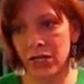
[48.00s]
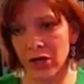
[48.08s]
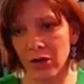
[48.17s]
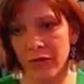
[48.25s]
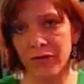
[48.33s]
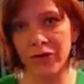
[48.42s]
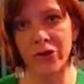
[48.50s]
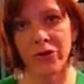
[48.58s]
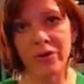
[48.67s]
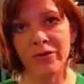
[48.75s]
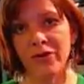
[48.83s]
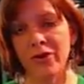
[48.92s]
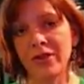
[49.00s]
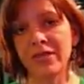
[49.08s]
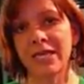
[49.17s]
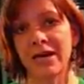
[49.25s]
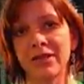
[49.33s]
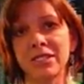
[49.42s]
go further and further
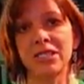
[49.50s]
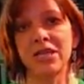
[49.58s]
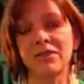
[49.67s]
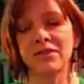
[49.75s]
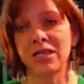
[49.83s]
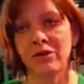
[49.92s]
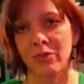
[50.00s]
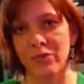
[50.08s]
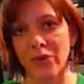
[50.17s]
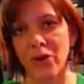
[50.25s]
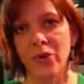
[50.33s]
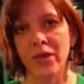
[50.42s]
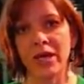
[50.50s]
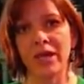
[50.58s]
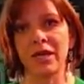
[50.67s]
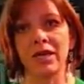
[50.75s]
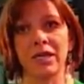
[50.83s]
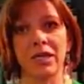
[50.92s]
down the sieves, there are
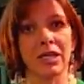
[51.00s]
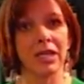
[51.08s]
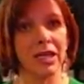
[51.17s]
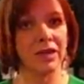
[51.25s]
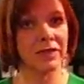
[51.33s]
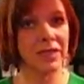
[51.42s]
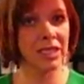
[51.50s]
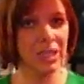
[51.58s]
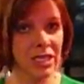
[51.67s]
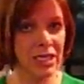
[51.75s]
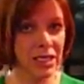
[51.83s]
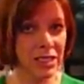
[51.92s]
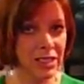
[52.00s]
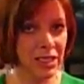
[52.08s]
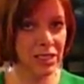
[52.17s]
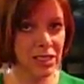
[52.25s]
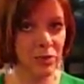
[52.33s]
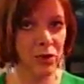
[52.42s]
broken leaf teas
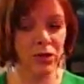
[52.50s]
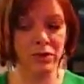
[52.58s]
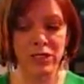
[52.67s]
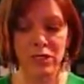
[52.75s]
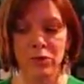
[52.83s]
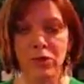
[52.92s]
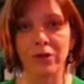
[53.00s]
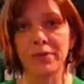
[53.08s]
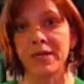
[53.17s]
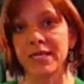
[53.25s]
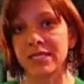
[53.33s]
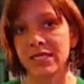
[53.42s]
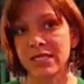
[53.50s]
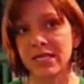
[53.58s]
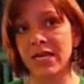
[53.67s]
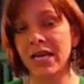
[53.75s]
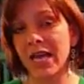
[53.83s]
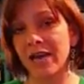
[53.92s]
and smaller pieces.
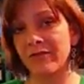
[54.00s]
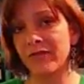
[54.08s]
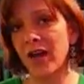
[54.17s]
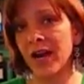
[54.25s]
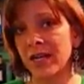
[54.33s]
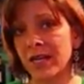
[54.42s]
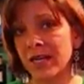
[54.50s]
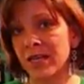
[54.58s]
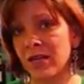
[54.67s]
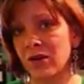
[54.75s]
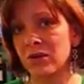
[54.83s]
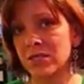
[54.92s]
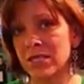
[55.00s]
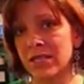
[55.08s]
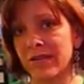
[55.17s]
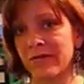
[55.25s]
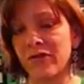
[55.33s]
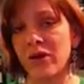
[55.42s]
And finally, those
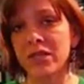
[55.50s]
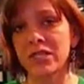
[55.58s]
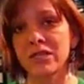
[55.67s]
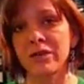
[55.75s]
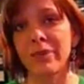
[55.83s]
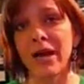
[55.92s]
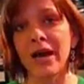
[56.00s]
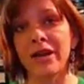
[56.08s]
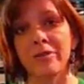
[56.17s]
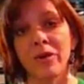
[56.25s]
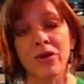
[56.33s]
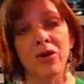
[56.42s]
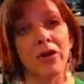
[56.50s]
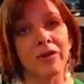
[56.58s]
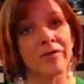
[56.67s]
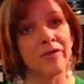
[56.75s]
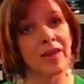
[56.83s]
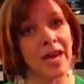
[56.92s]
that fall to the bottom are
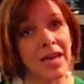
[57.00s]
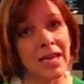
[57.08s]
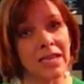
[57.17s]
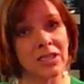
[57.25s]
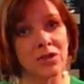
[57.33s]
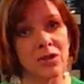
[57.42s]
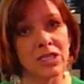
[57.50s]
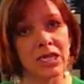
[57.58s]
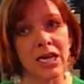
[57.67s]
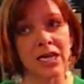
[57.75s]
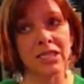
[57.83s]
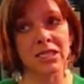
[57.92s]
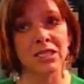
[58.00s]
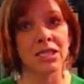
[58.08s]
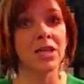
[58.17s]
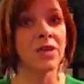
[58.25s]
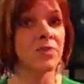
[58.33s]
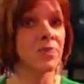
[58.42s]
called fannings or dust.
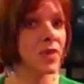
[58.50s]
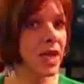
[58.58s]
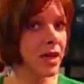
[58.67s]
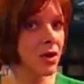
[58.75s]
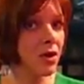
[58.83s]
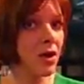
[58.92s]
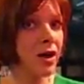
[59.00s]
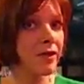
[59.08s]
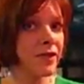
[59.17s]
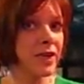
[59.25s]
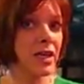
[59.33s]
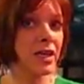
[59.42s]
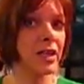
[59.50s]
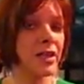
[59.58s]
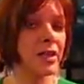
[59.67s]
And often